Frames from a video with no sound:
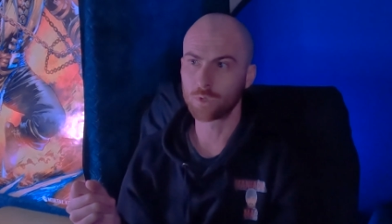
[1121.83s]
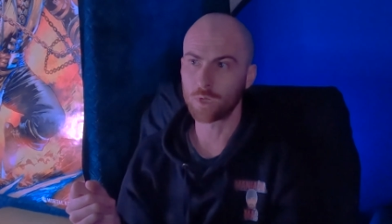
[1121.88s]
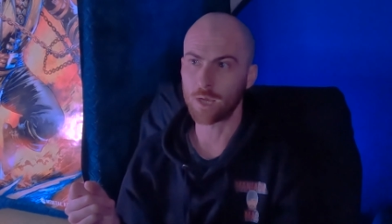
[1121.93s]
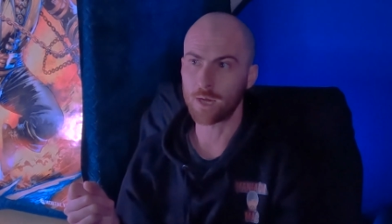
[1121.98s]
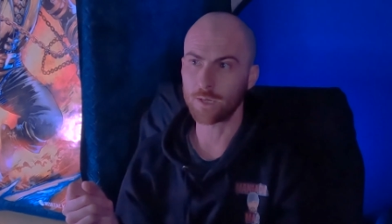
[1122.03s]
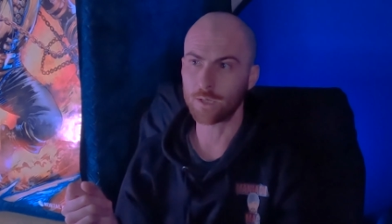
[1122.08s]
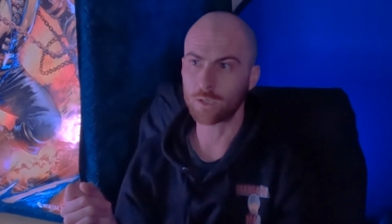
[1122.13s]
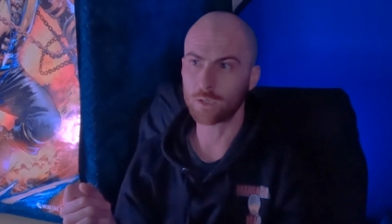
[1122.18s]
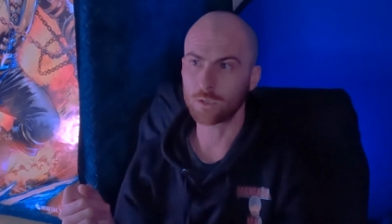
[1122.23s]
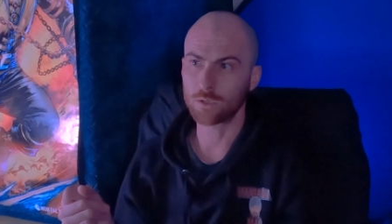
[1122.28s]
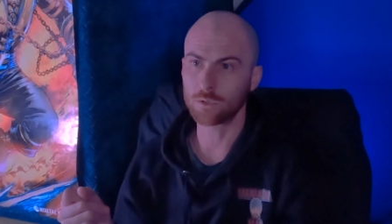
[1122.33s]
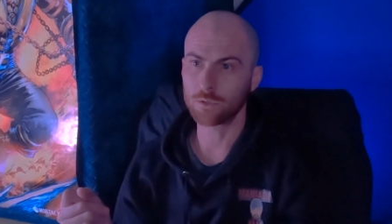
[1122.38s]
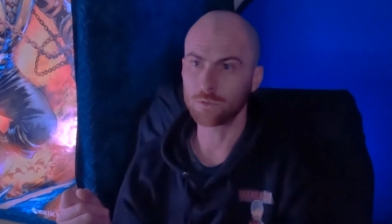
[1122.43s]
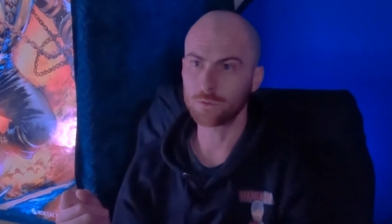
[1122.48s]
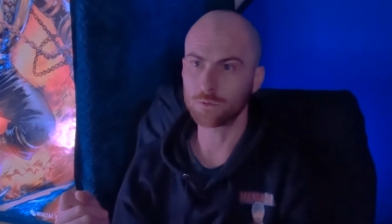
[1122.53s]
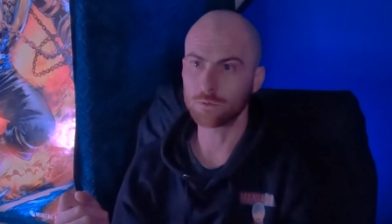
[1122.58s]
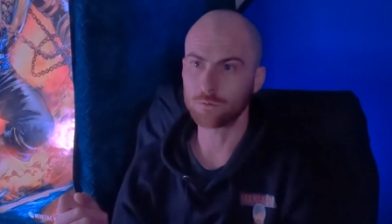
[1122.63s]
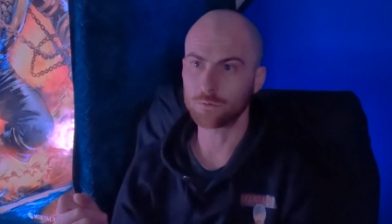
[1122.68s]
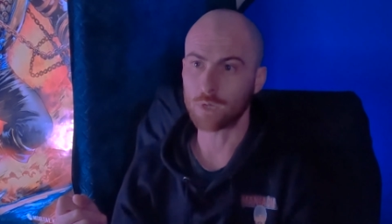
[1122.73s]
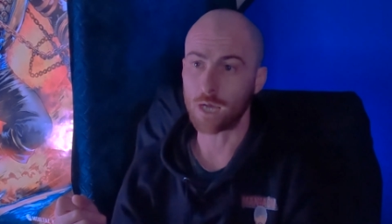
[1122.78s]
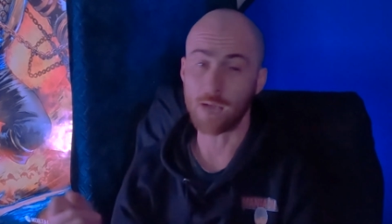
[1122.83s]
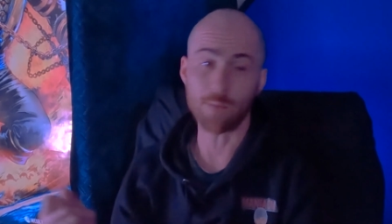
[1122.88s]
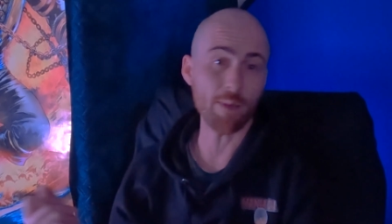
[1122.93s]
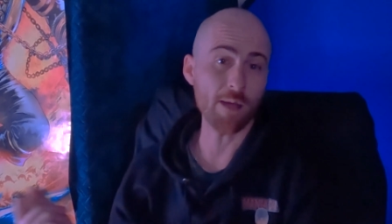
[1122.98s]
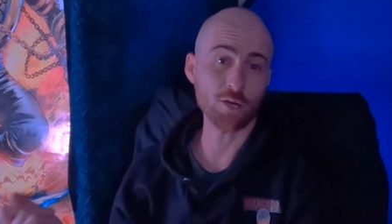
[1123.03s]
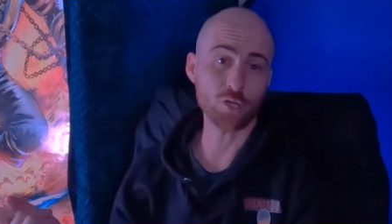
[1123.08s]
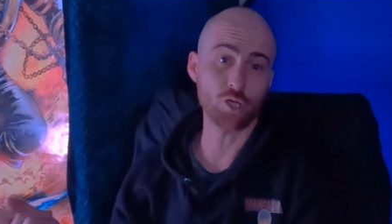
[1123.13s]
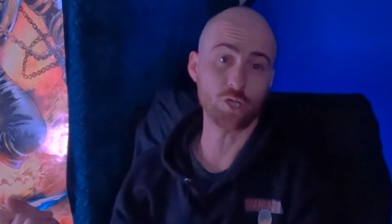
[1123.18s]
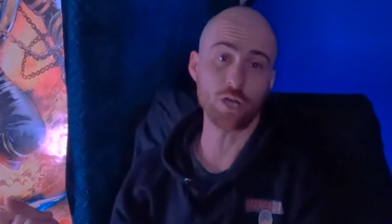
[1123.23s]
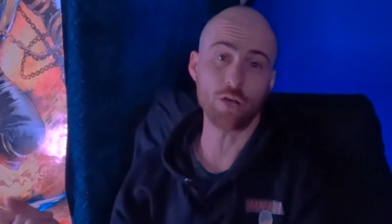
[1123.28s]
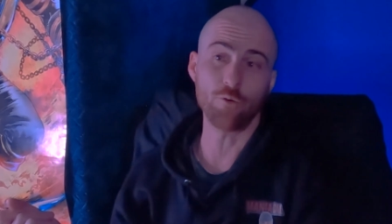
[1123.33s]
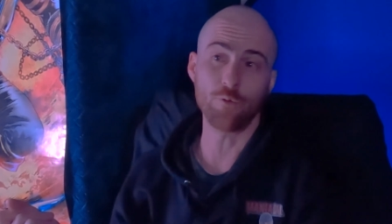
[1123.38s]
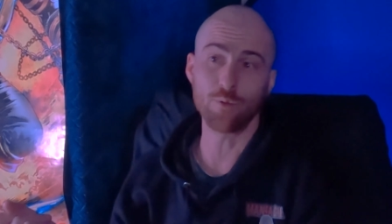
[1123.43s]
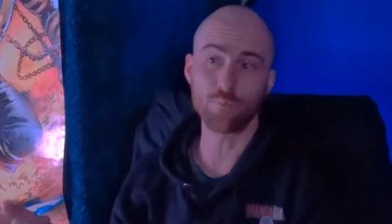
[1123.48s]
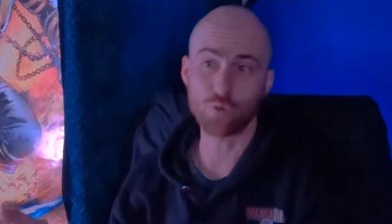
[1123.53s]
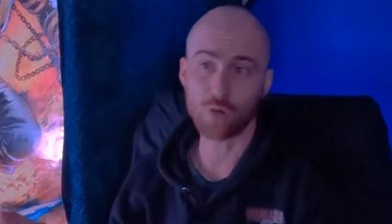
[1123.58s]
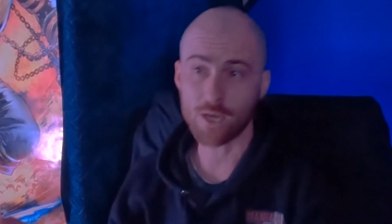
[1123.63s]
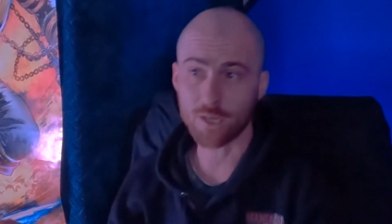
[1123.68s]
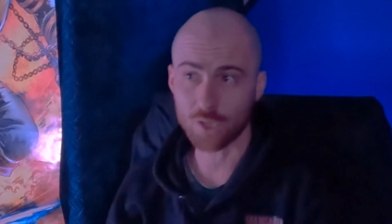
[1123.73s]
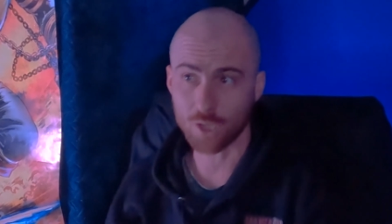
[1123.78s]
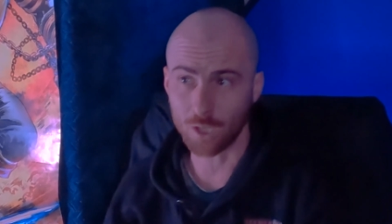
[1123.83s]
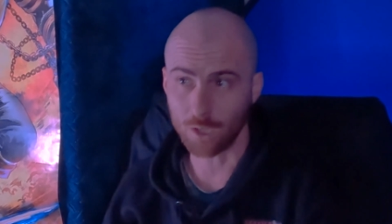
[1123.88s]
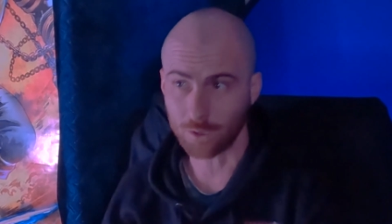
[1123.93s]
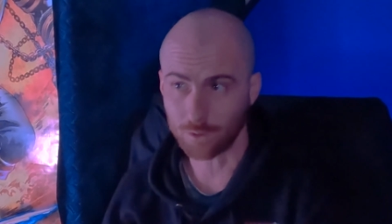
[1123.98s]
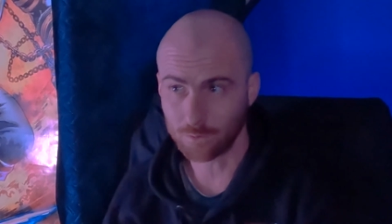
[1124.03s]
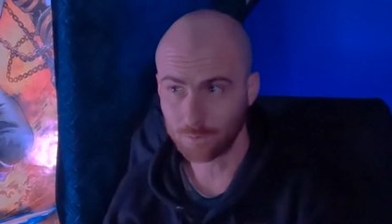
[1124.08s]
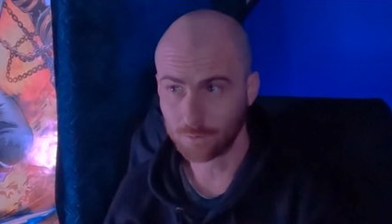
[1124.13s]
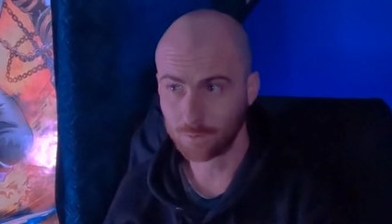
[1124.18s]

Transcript: Like, I'm actually genuinely impressed, like.